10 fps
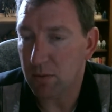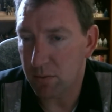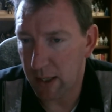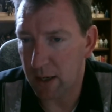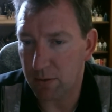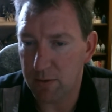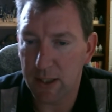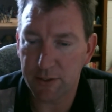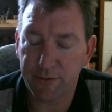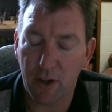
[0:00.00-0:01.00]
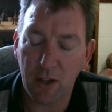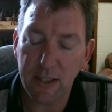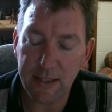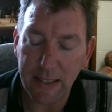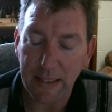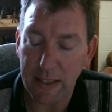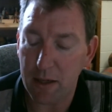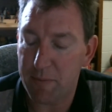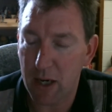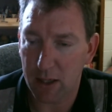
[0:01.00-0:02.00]
Now, as far as in the
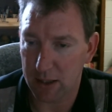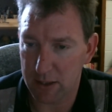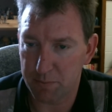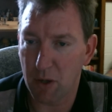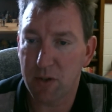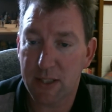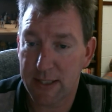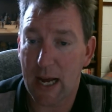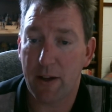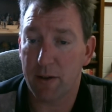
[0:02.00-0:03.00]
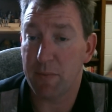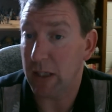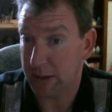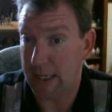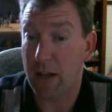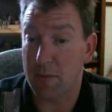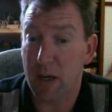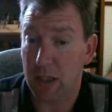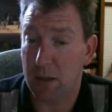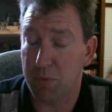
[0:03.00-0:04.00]
Americas, both South
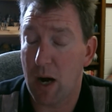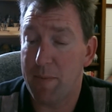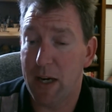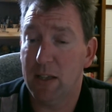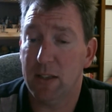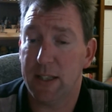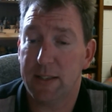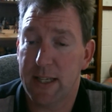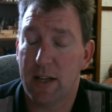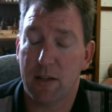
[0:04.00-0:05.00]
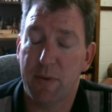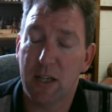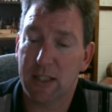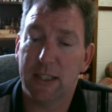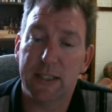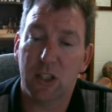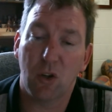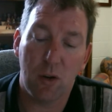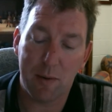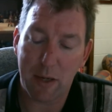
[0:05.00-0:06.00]
America primarily, South America and the
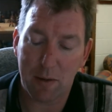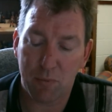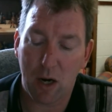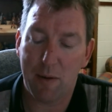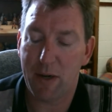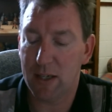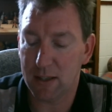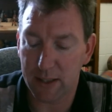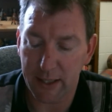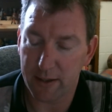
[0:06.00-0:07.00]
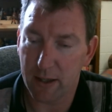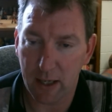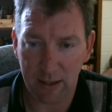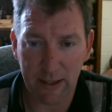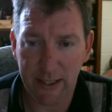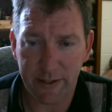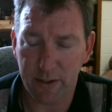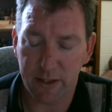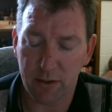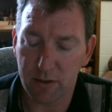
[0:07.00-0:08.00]
Caribbean primarily, lesser
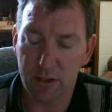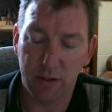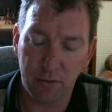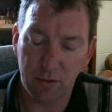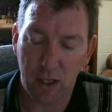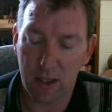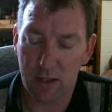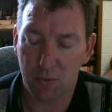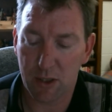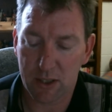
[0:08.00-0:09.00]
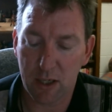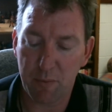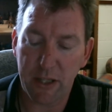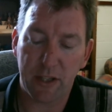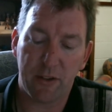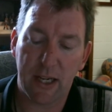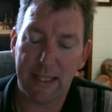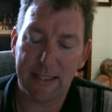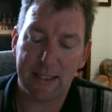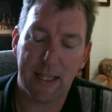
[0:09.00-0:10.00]
so to what's going to be the
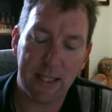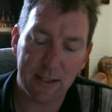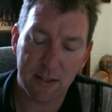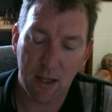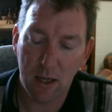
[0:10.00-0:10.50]
United States.